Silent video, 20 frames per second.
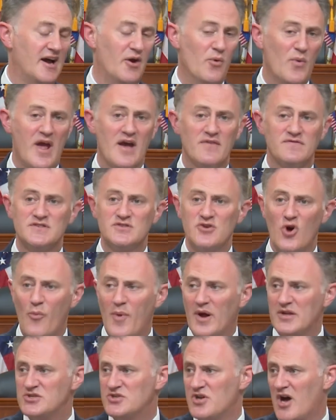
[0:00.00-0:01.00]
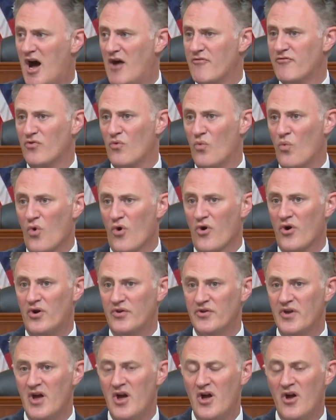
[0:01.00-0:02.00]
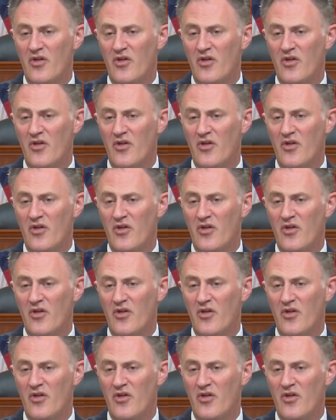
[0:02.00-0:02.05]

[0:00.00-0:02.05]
We have so much to offer the world.